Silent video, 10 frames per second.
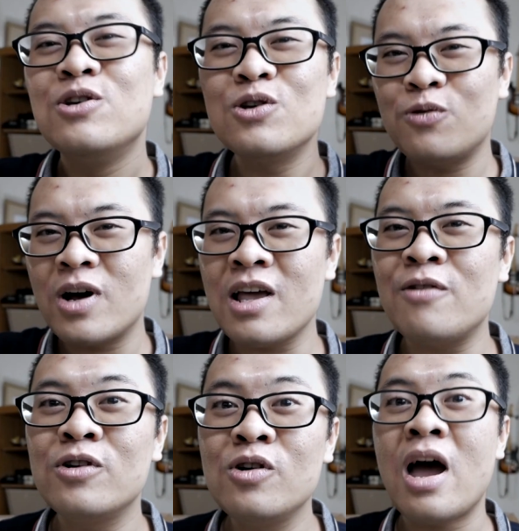Use
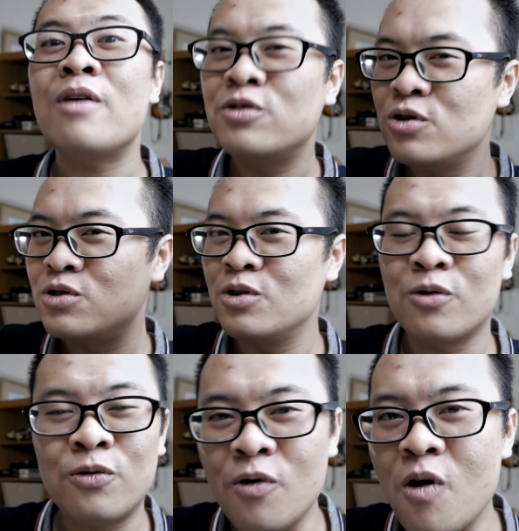whatever you have. Use
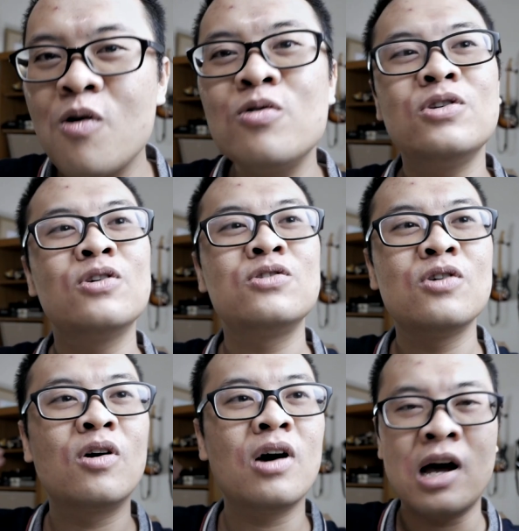your phone,
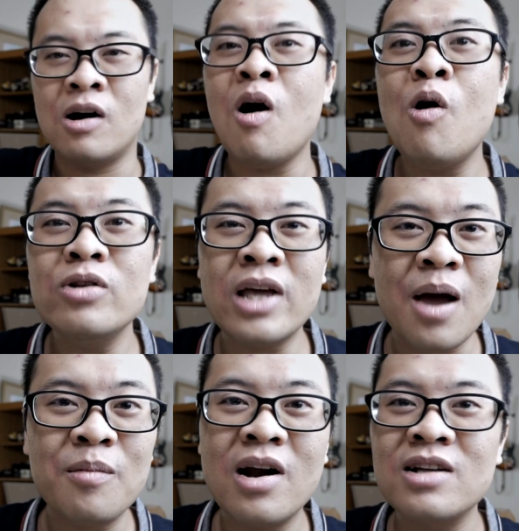use your uh, own
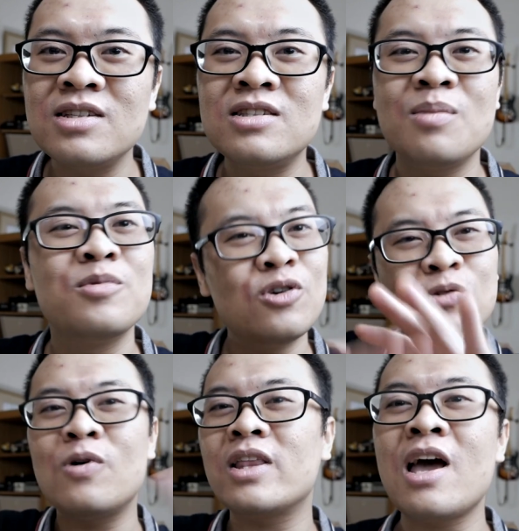camera system,
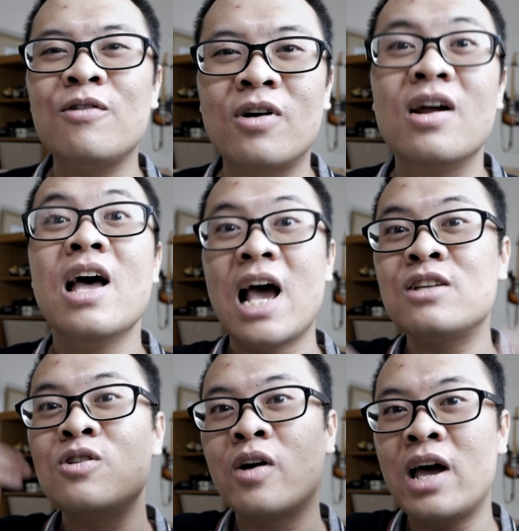use whatever.
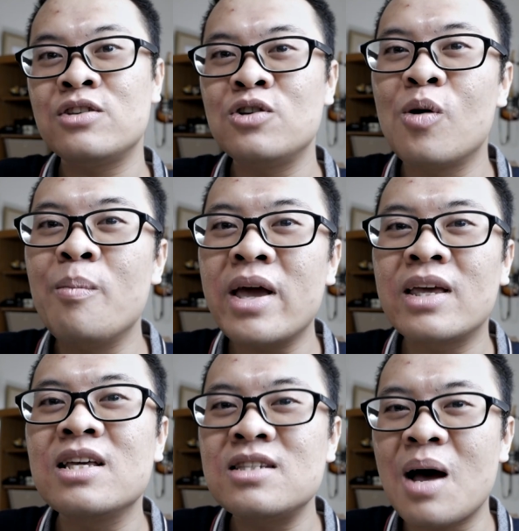As long as you're
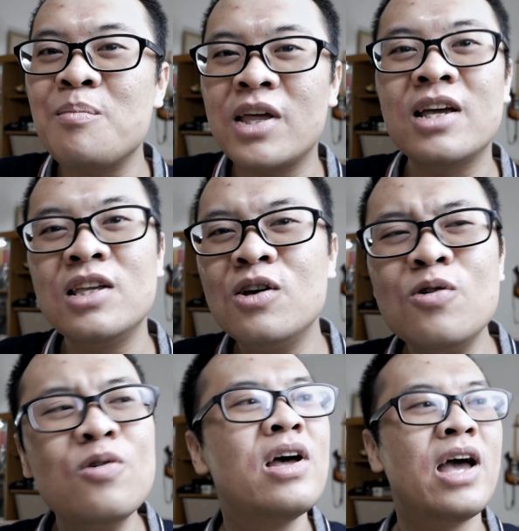making something
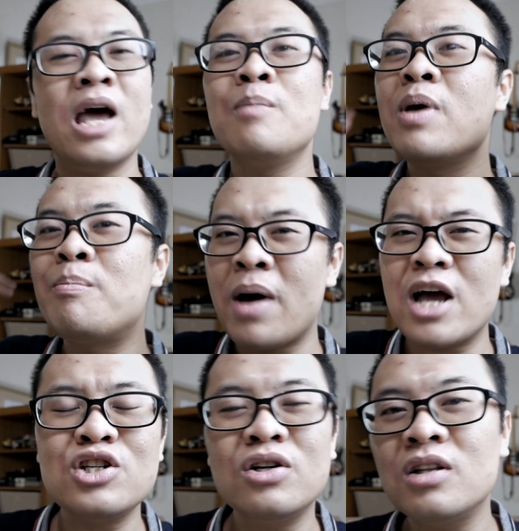new and be
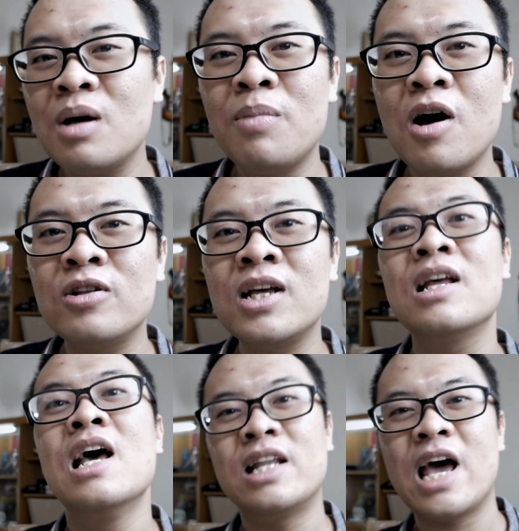passionate about
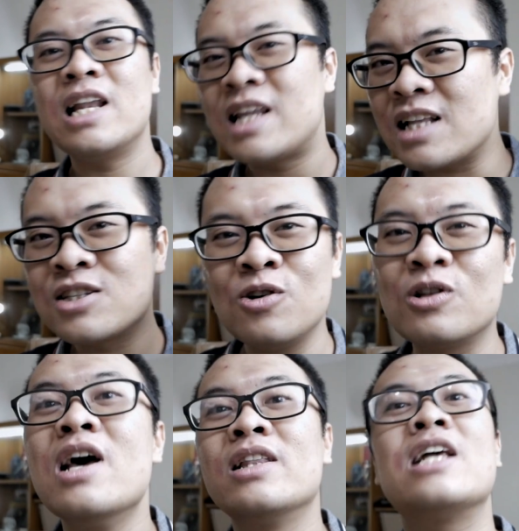it, then that's
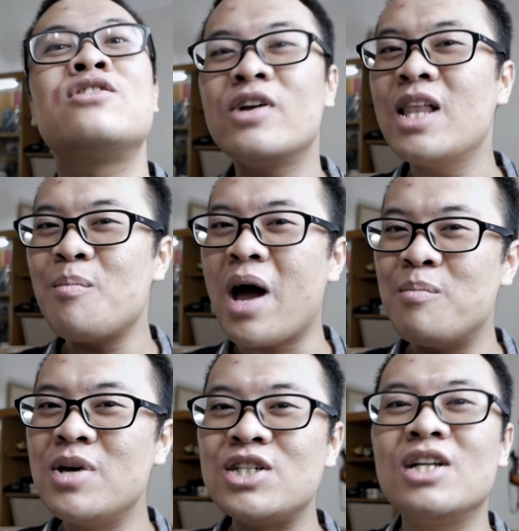good. That's really
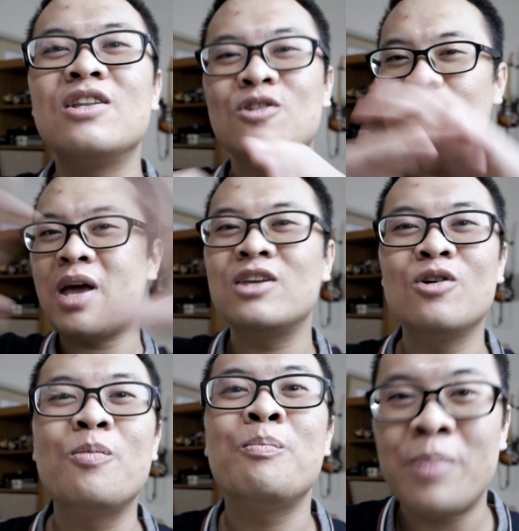my mission, to make
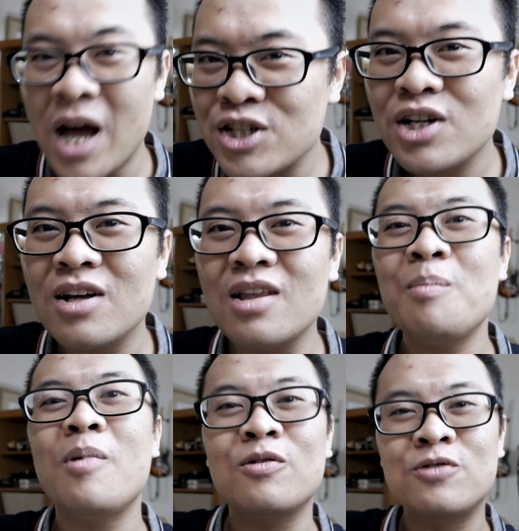you passionate
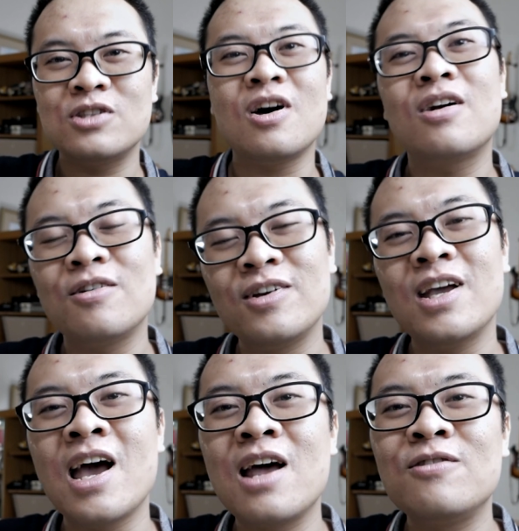about
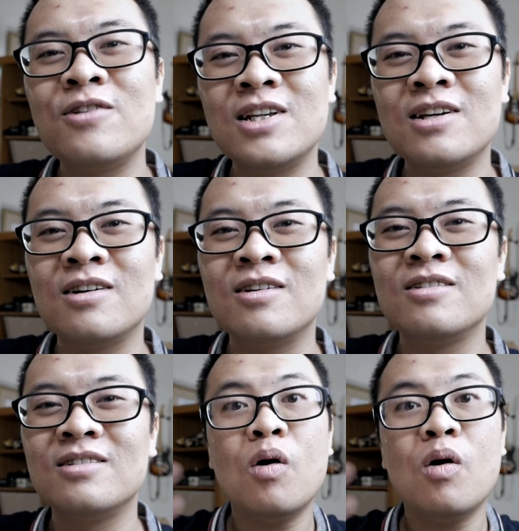photography and video.